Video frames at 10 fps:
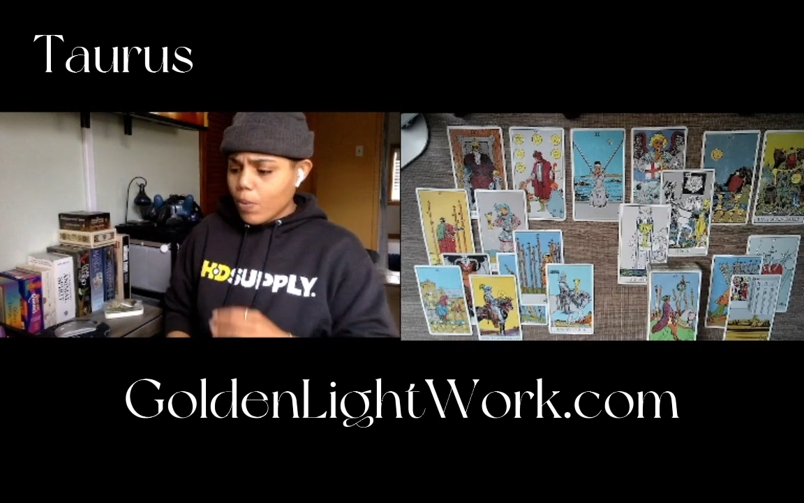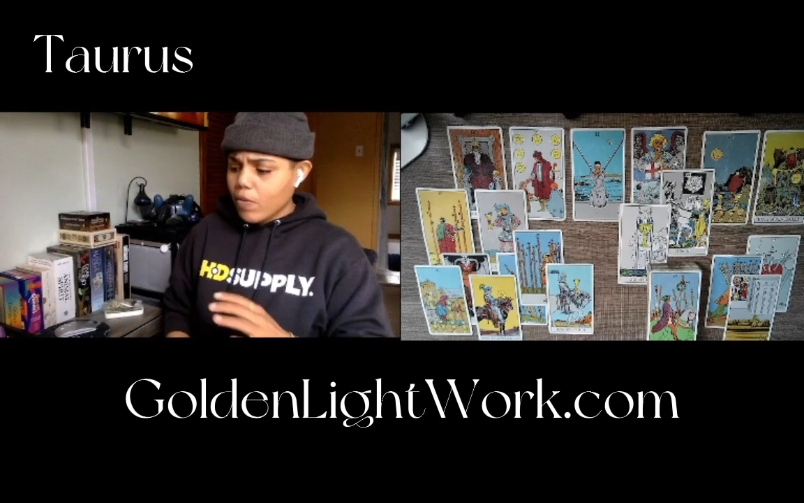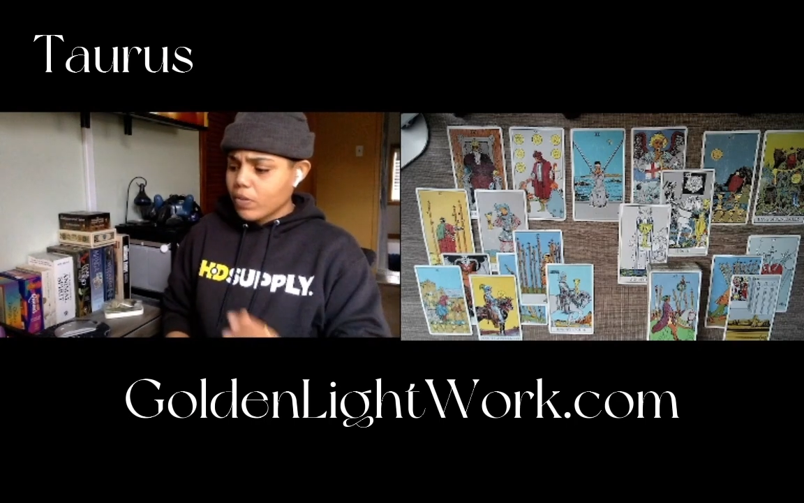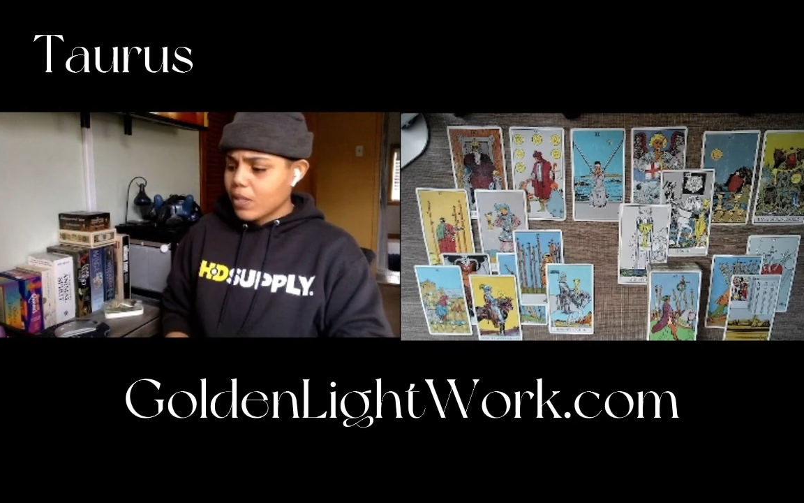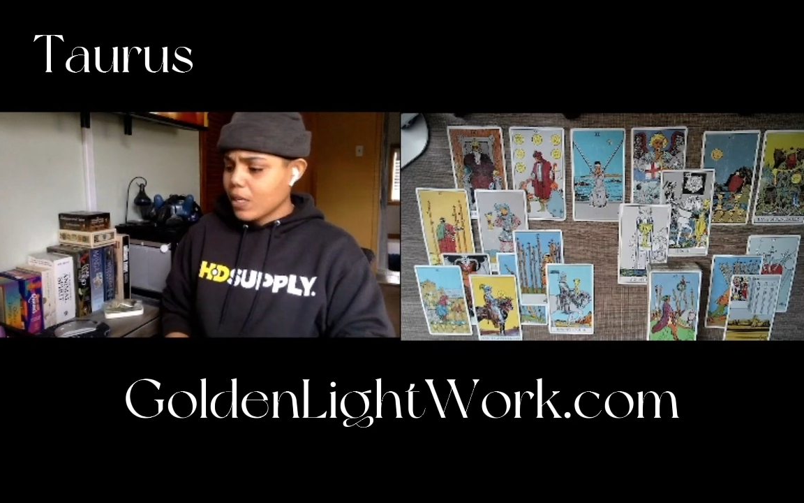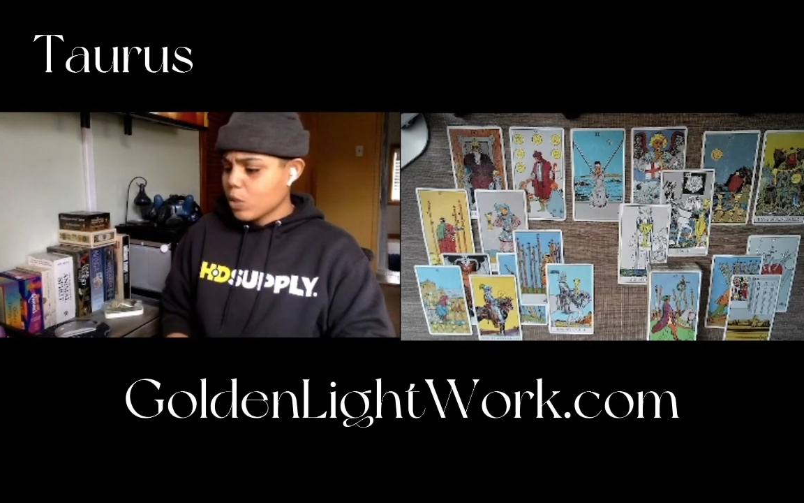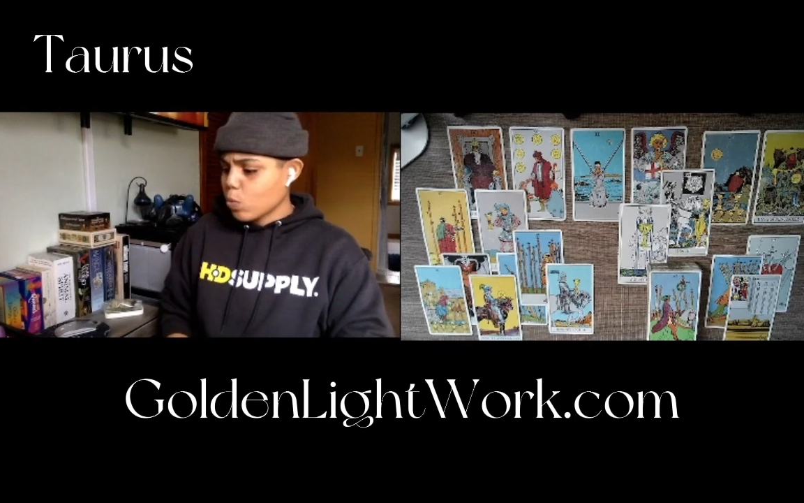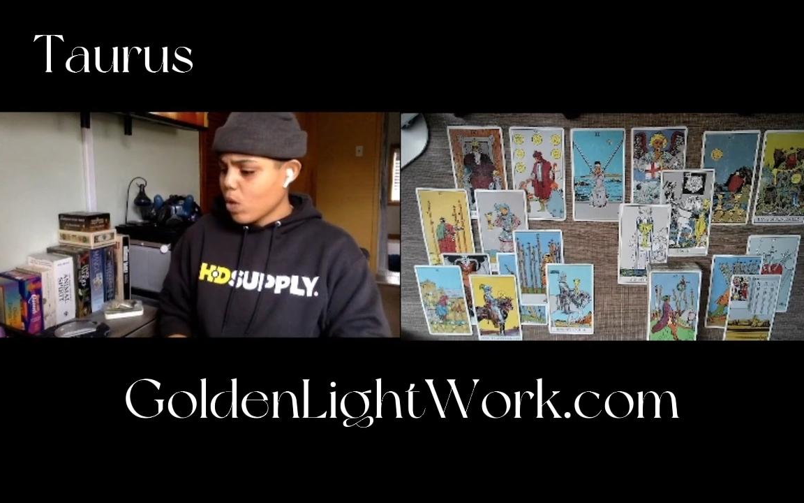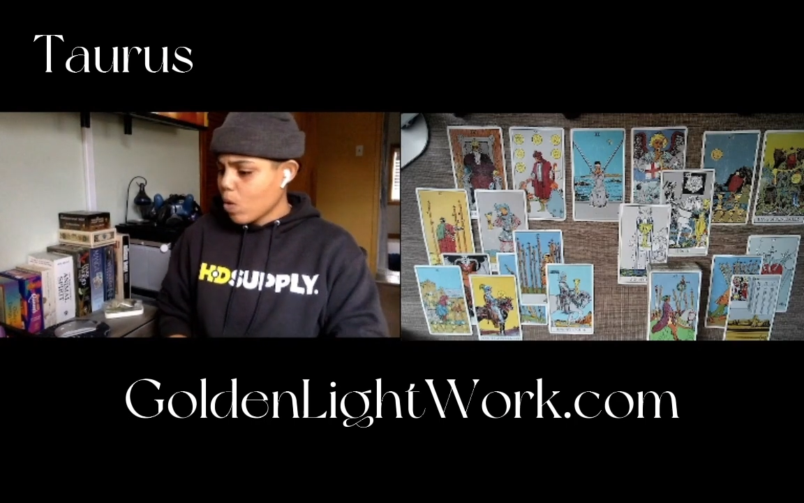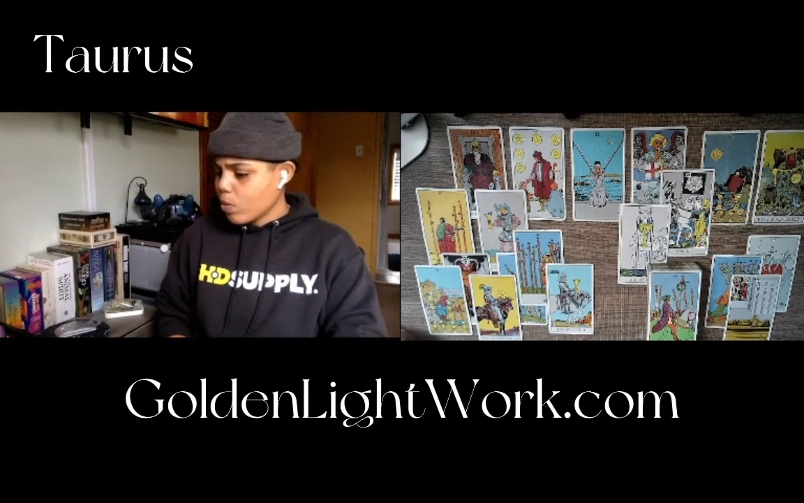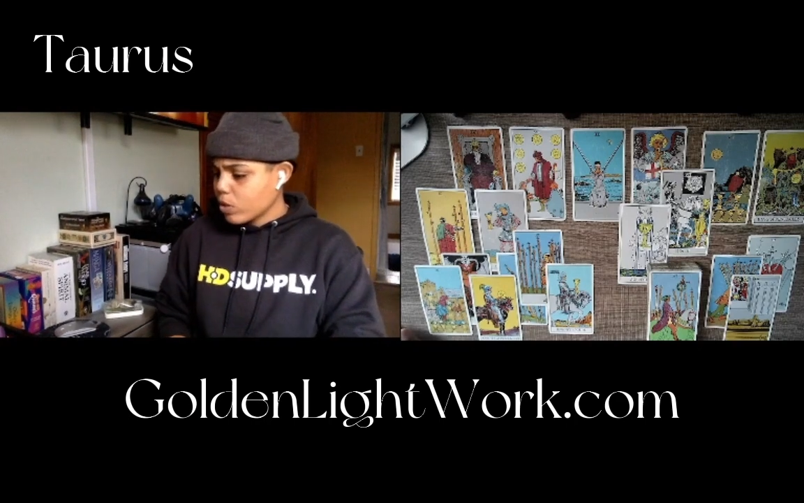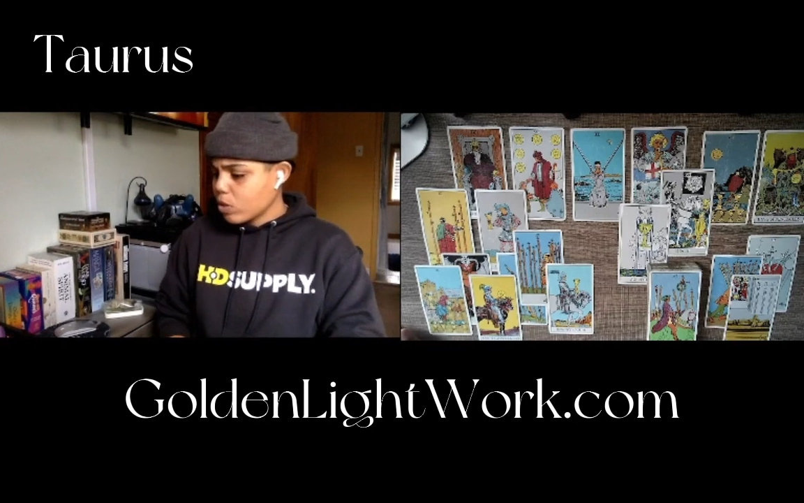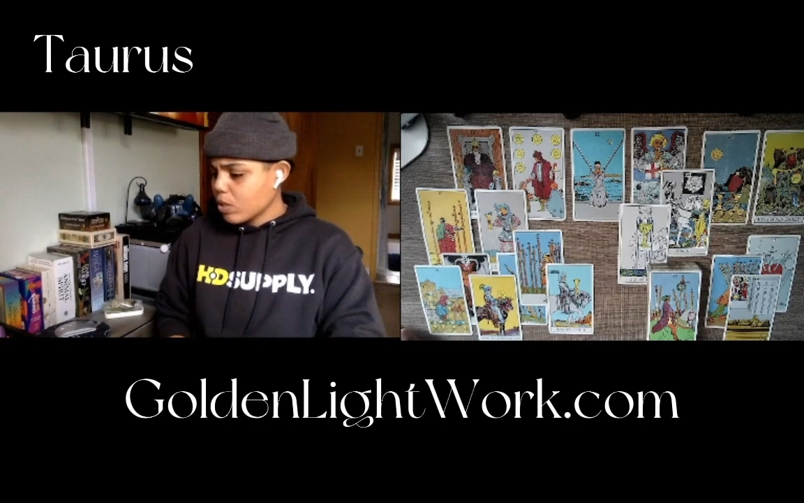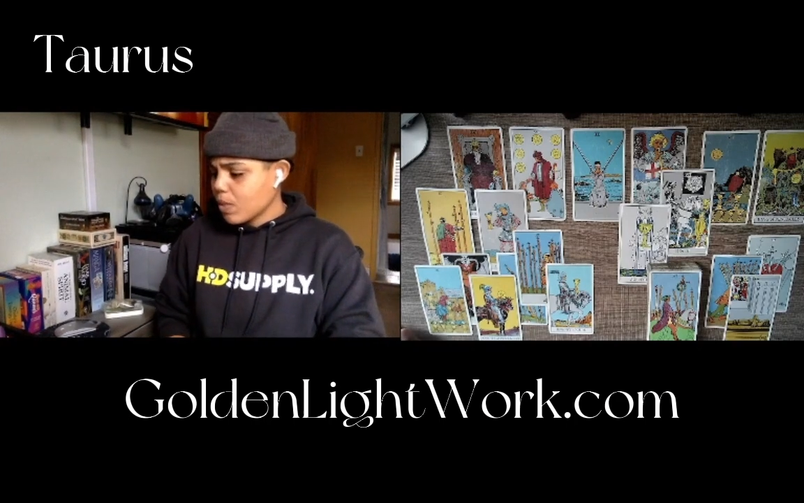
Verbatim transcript: everything is well with you.